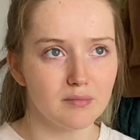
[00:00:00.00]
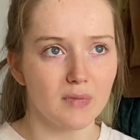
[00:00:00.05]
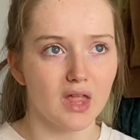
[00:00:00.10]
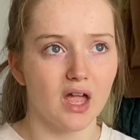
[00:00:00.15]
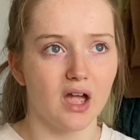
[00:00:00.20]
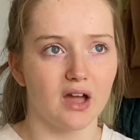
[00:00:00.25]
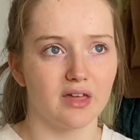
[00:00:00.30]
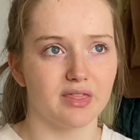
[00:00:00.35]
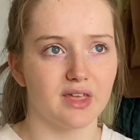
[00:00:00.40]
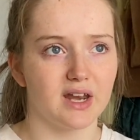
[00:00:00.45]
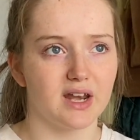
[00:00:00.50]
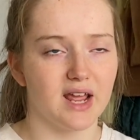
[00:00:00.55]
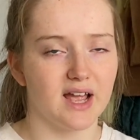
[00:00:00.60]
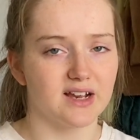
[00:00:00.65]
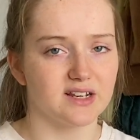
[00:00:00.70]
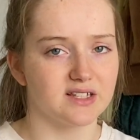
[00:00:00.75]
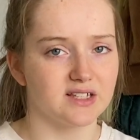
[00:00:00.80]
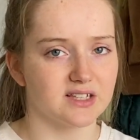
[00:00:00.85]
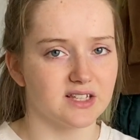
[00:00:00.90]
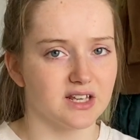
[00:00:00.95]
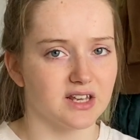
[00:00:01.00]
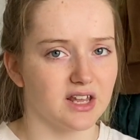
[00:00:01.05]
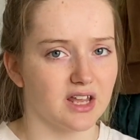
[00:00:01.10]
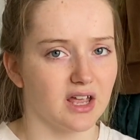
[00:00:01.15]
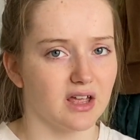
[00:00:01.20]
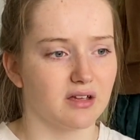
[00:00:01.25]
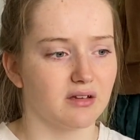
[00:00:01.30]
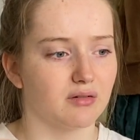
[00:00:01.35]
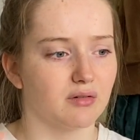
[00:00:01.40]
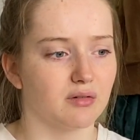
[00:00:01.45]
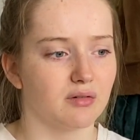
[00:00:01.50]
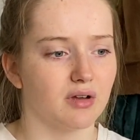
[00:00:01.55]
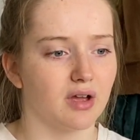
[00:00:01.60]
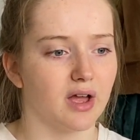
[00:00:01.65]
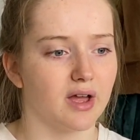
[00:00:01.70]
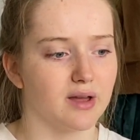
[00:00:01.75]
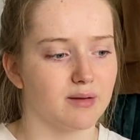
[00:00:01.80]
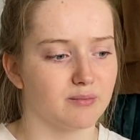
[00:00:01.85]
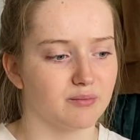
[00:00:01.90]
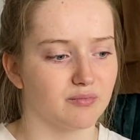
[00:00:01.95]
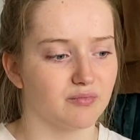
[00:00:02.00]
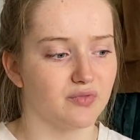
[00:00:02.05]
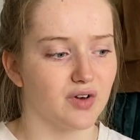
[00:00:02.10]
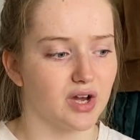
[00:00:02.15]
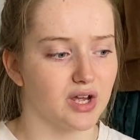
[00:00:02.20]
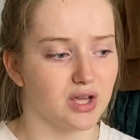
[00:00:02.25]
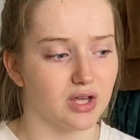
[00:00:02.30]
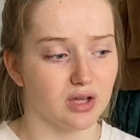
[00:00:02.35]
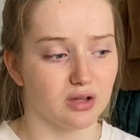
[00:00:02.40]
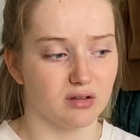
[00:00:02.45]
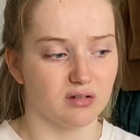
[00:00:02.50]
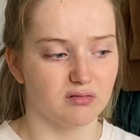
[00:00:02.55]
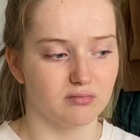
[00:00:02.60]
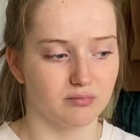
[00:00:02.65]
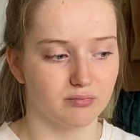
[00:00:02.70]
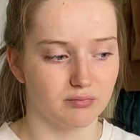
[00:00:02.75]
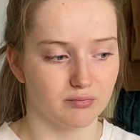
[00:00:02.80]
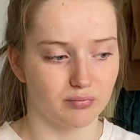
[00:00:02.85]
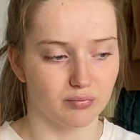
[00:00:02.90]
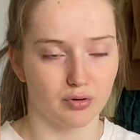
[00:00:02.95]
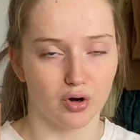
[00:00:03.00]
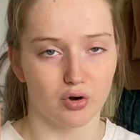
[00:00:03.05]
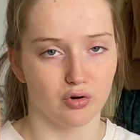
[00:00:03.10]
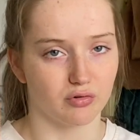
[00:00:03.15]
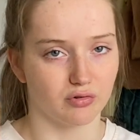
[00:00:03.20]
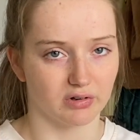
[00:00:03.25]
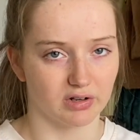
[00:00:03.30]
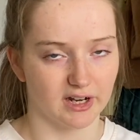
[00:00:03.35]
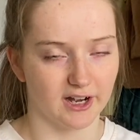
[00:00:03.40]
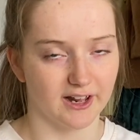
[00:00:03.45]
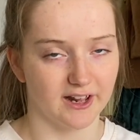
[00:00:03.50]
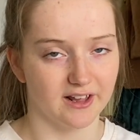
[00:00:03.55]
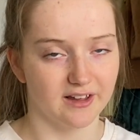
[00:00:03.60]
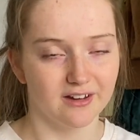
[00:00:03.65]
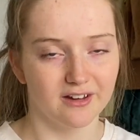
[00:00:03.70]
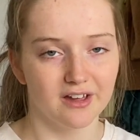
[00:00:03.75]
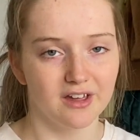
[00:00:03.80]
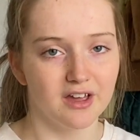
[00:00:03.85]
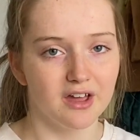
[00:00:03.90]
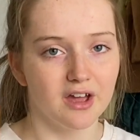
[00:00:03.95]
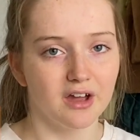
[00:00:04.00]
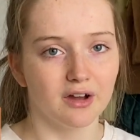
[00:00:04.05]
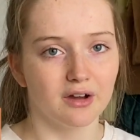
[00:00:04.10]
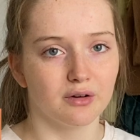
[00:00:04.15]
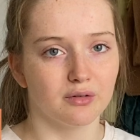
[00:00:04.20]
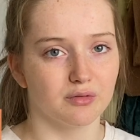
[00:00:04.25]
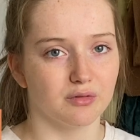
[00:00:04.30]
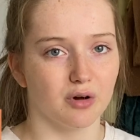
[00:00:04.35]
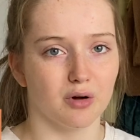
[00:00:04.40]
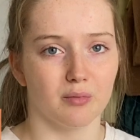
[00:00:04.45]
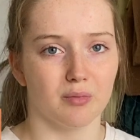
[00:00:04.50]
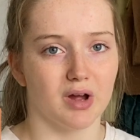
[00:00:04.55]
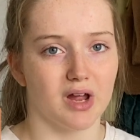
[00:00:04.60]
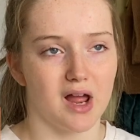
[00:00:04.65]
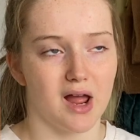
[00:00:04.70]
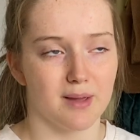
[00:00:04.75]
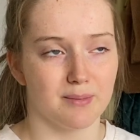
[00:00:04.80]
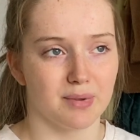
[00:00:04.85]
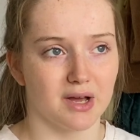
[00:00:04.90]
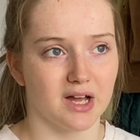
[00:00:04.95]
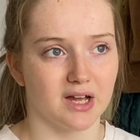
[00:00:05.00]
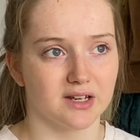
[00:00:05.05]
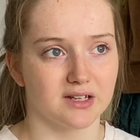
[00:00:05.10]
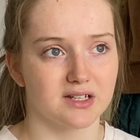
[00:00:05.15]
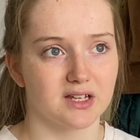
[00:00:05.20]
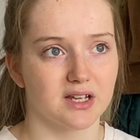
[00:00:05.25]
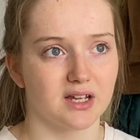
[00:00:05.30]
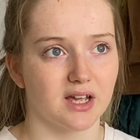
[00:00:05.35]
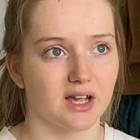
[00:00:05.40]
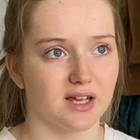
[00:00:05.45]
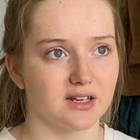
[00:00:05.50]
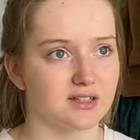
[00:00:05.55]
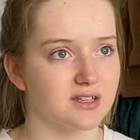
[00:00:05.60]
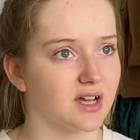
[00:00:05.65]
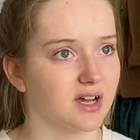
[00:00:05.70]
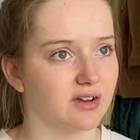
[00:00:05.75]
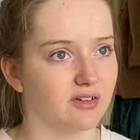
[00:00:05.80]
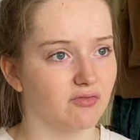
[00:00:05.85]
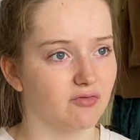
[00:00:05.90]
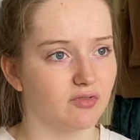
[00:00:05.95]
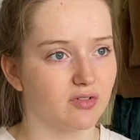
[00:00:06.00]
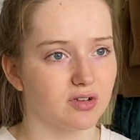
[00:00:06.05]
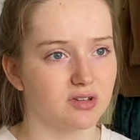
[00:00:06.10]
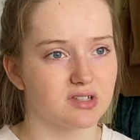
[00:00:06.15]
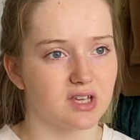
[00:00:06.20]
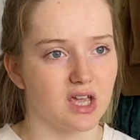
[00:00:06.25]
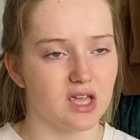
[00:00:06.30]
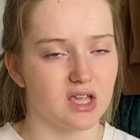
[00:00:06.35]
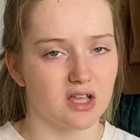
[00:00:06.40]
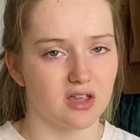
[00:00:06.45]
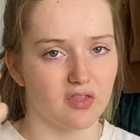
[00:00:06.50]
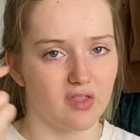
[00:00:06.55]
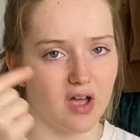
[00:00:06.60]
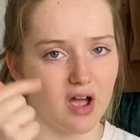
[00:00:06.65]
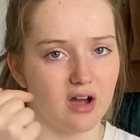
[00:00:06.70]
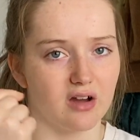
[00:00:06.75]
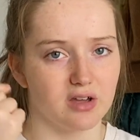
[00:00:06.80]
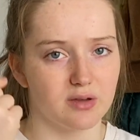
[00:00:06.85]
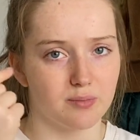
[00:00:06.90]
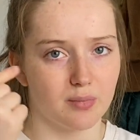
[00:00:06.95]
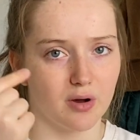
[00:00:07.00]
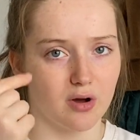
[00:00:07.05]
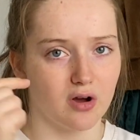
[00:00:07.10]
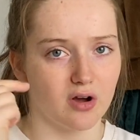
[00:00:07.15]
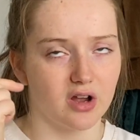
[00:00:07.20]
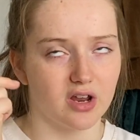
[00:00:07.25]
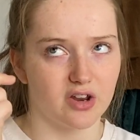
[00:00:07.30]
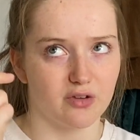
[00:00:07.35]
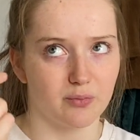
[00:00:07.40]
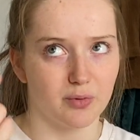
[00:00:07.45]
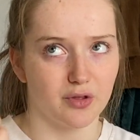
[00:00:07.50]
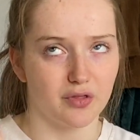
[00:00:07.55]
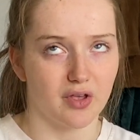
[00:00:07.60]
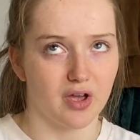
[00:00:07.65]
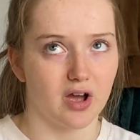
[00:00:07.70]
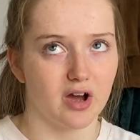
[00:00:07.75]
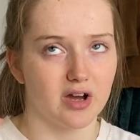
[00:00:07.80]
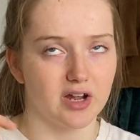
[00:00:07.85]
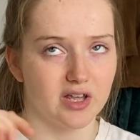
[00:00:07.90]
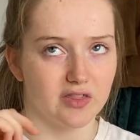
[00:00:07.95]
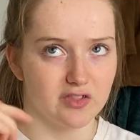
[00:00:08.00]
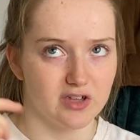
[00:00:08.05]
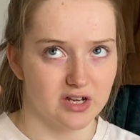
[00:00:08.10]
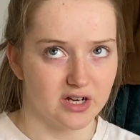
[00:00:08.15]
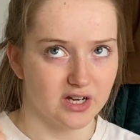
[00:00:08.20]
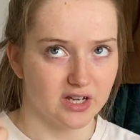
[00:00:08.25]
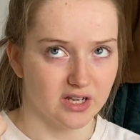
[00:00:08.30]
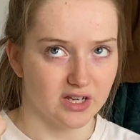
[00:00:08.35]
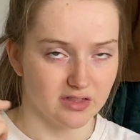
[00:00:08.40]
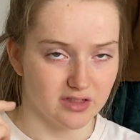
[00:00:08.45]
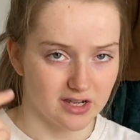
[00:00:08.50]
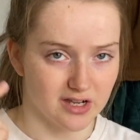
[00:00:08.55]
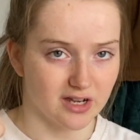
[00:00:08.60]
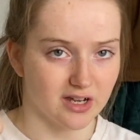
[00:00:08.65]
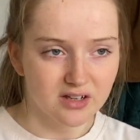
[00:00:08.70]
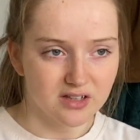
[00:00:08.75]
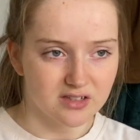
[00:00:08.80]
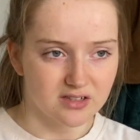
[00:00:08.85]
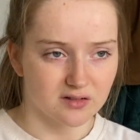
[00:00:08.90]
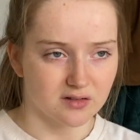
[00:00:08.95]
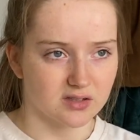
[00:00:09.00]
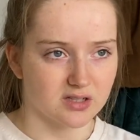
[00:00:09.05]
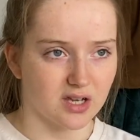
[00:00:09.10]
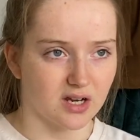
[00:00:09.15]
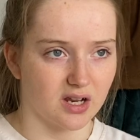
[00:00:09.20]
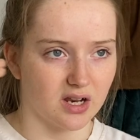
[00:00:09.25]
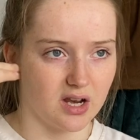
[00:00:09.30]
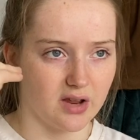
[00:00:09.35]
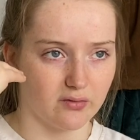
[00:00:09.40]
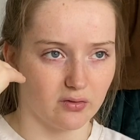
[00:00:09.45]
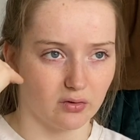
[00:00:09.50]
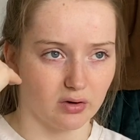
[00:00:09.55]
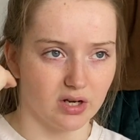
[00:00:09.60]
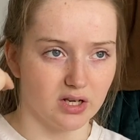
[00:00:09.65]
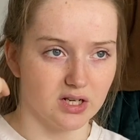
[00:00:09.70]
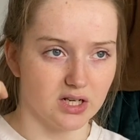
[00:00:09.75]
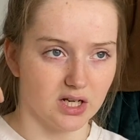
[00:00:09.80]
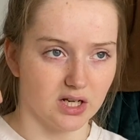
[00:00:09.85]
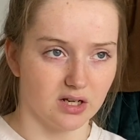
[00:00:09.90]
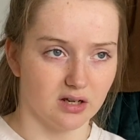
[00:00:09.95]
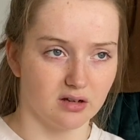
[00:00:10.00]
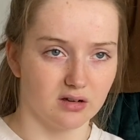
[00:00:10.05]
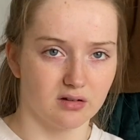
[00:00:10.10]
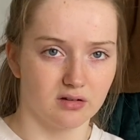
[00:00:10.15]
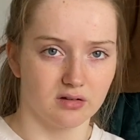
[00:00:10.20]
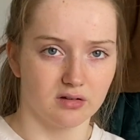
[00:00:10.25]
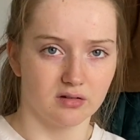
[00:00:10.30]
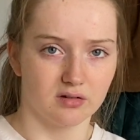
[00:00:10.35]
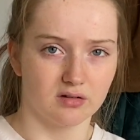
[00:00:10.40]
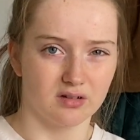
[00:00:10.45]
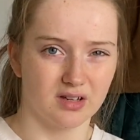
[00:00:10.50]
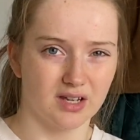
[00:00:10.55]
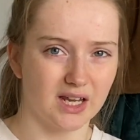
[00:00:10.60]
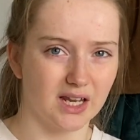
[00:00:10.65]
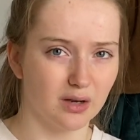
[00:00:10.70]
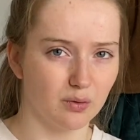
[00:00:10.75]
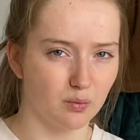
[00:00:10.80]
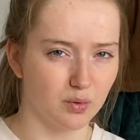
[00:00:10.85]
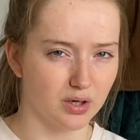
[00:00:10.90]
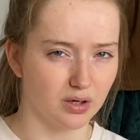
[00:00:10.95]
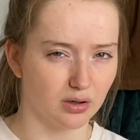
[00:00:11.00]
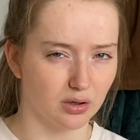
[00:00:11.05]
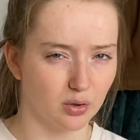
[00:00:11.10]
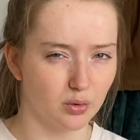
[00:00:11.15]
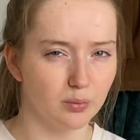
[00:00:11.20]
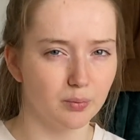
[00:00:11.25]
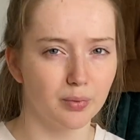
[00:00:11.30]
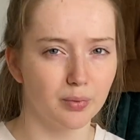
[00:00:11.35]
I then edited it via Procreate on my iPad, and I've taken the eye part and I put the eye in the eye in the eye, so it's like a never-ending inward loop.